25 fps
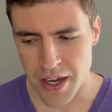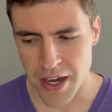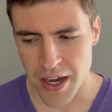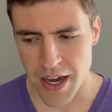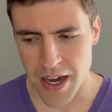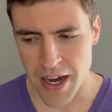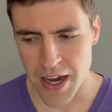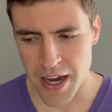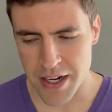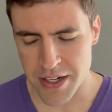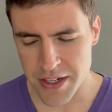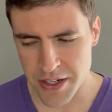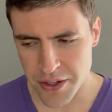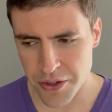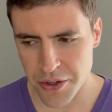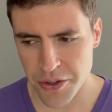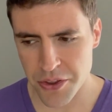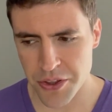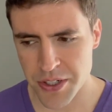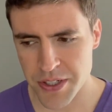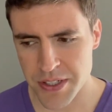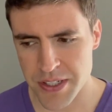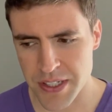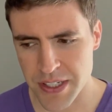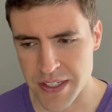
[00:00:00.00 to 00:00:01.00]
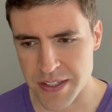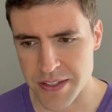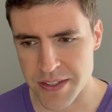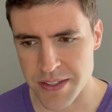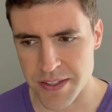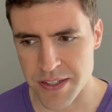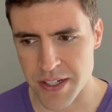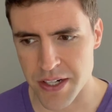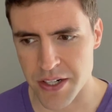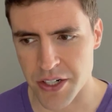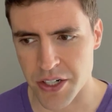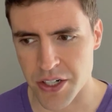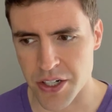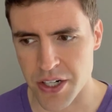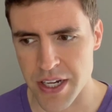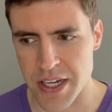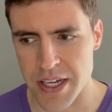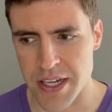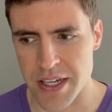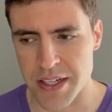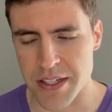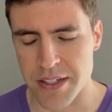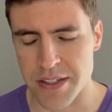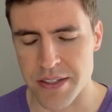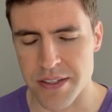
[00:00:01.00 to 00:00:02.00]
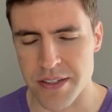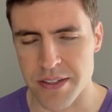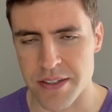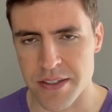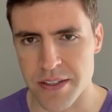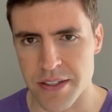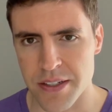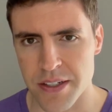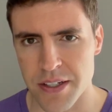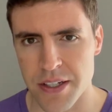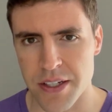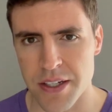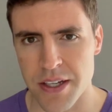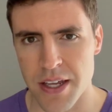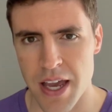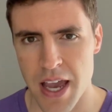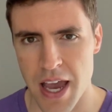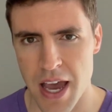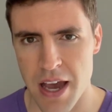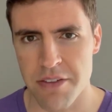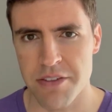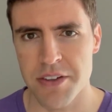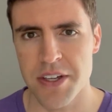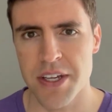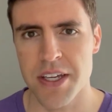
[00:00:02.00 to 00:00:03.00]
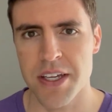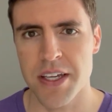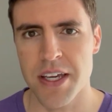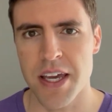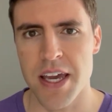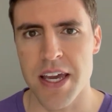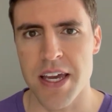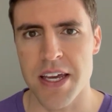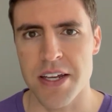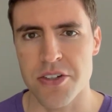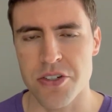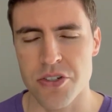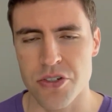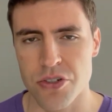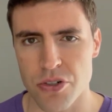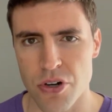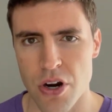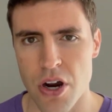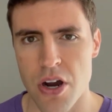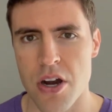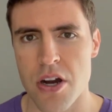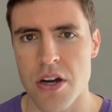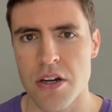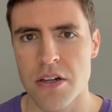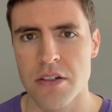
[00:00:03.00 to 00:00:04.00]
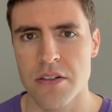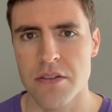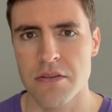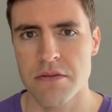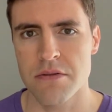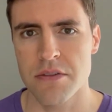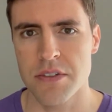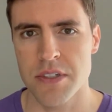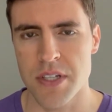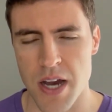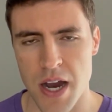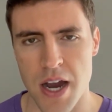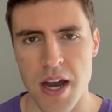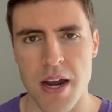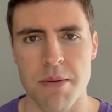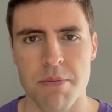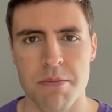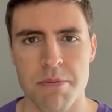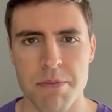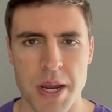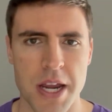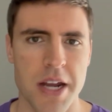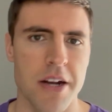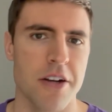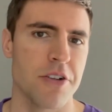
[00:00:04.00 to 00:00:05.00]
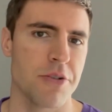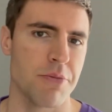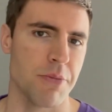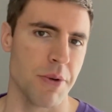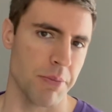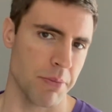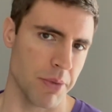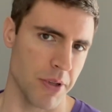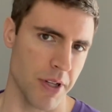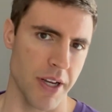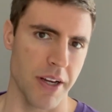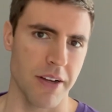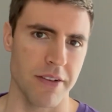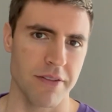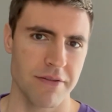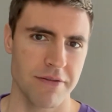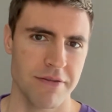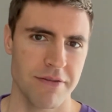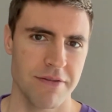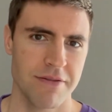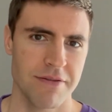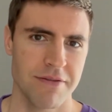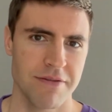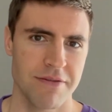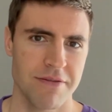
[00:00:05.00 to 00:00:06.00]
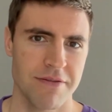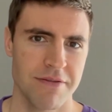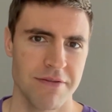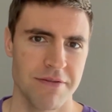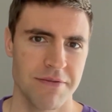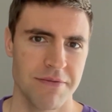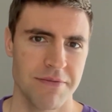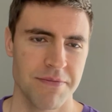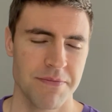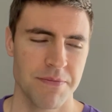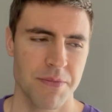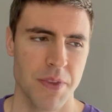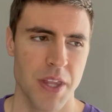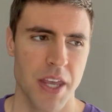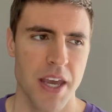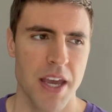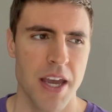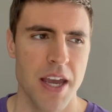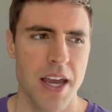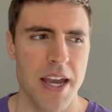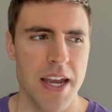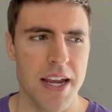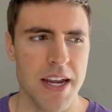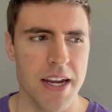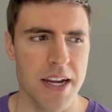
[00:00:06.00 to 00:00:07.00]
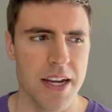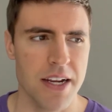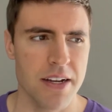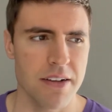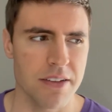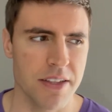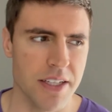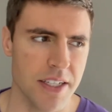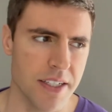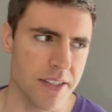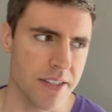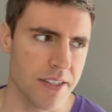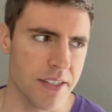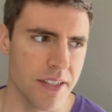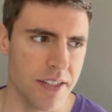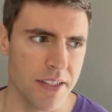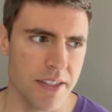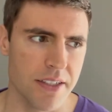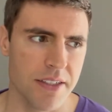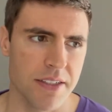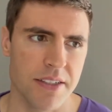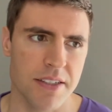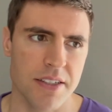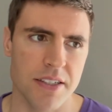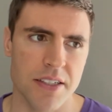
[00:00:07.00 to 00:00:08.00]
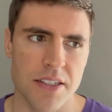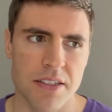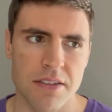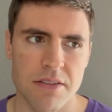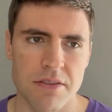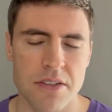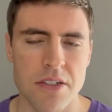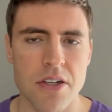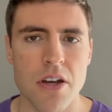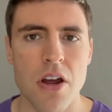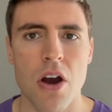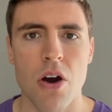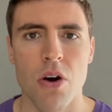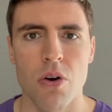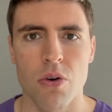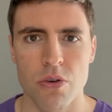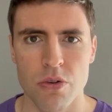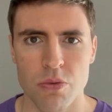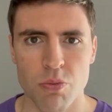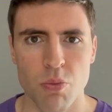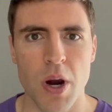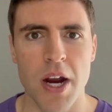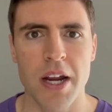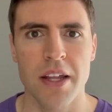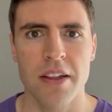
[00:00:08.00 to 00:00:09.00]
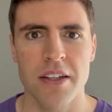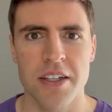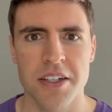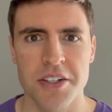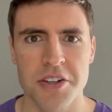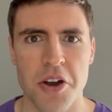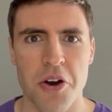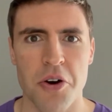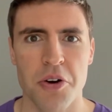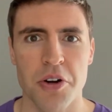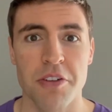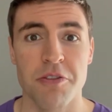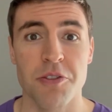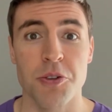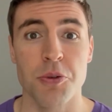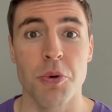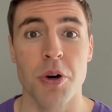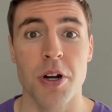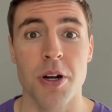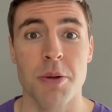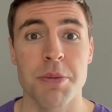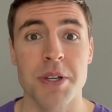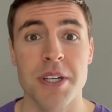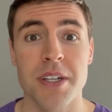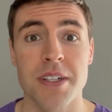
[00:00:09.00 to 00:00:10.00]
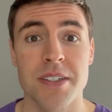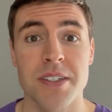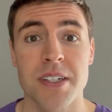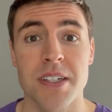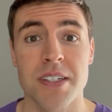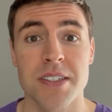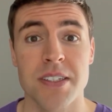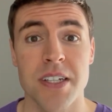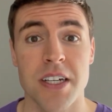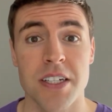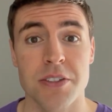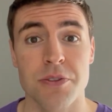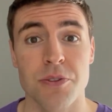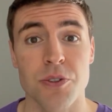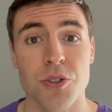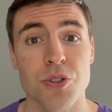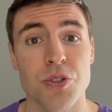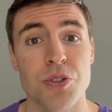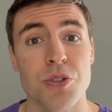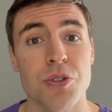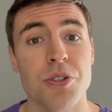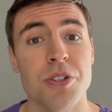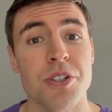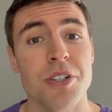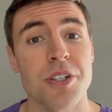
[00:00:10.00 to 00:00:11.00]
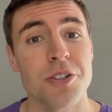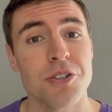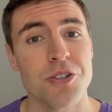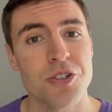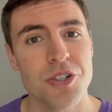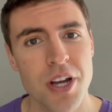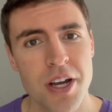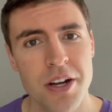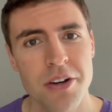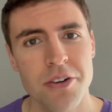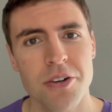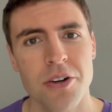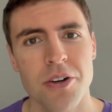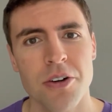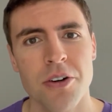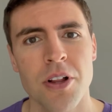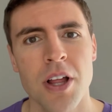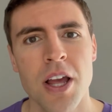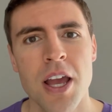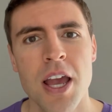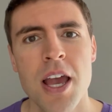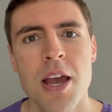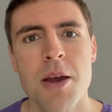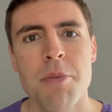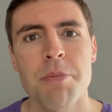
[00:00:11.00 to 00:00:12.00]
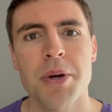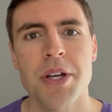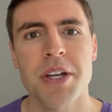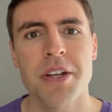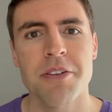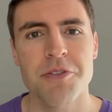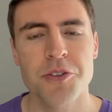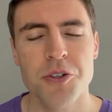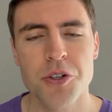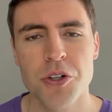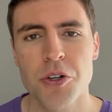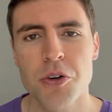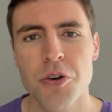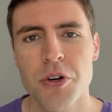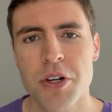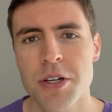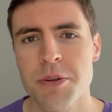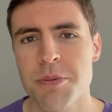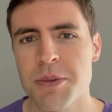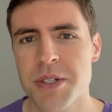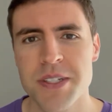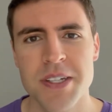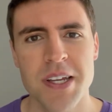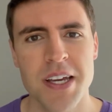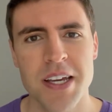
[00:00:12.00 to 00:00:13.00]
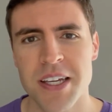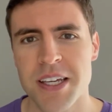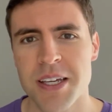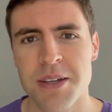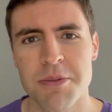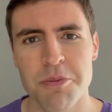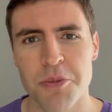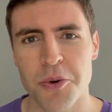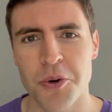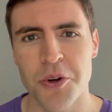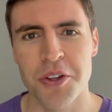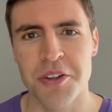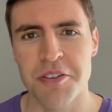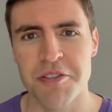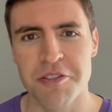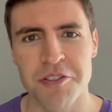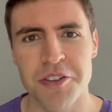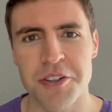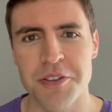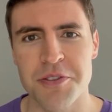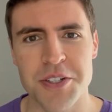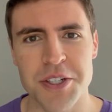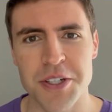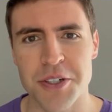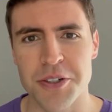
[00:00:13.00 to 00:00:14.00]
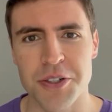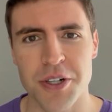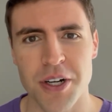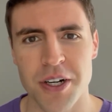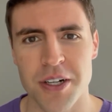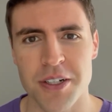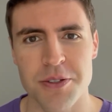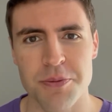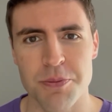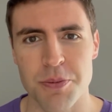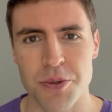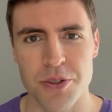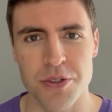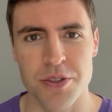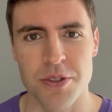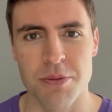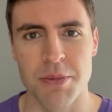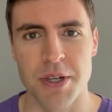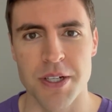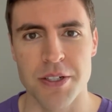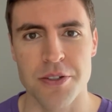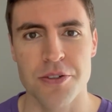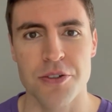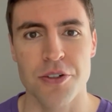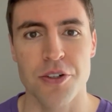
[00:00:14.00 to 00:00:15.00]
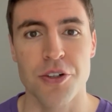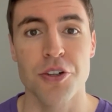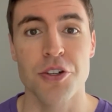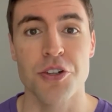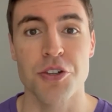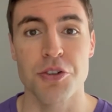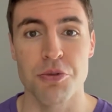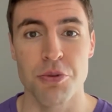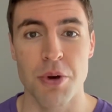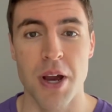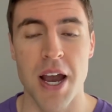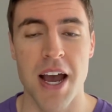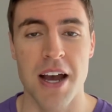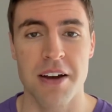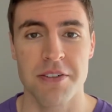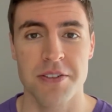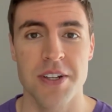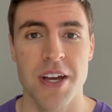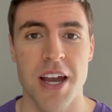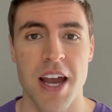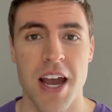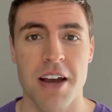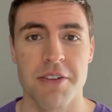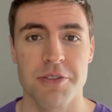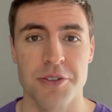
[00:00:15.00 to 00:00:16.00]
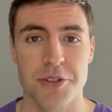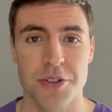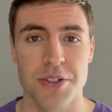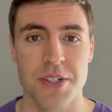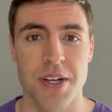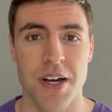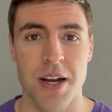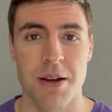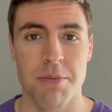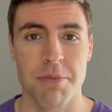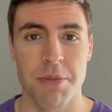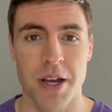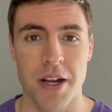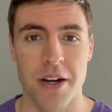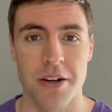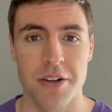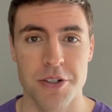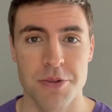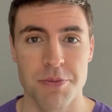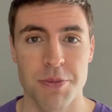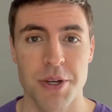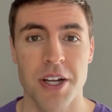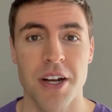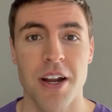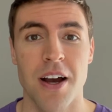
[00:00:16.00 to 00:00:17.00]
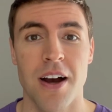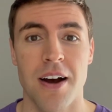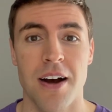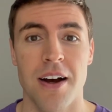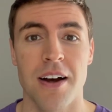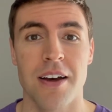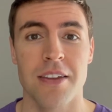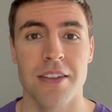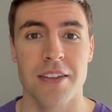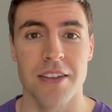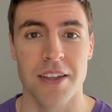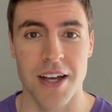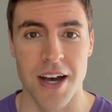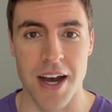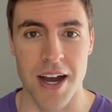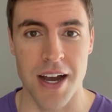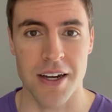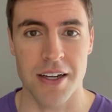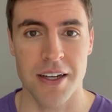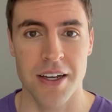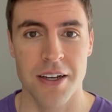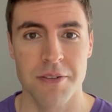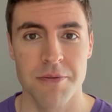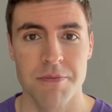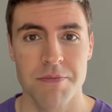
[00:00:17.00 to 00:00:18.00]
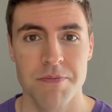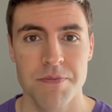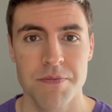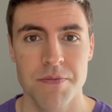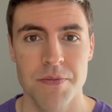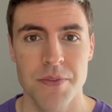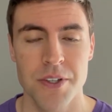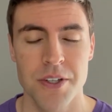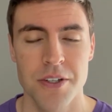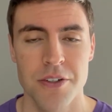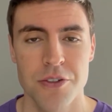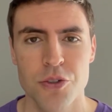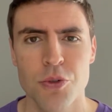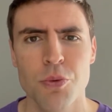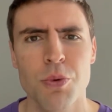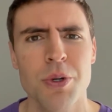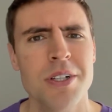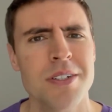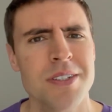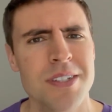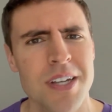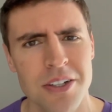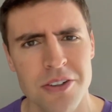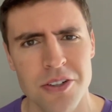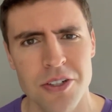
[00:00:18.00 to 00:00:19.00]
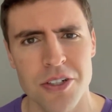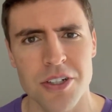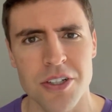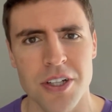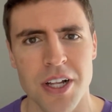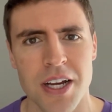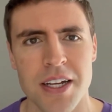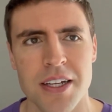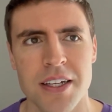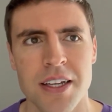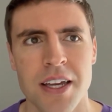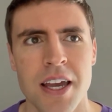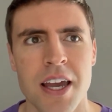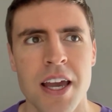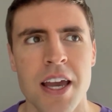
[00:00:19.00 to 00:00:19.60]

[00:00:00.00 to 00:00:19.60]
Another thing to consider is having a strong time management plan. And this is widely known if you want to be a successful student in general, but if you're going to be taking more than 15 credits per semester, you have to have your time management on lock. So what does that look like?